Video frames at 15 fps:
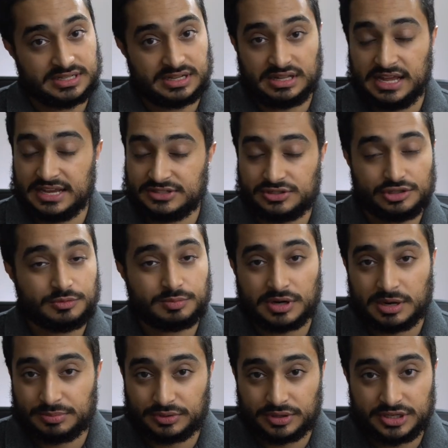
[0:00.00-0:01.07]
the class two
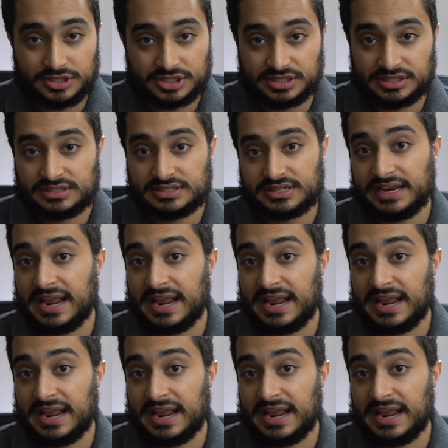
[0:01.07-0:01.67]
preparations,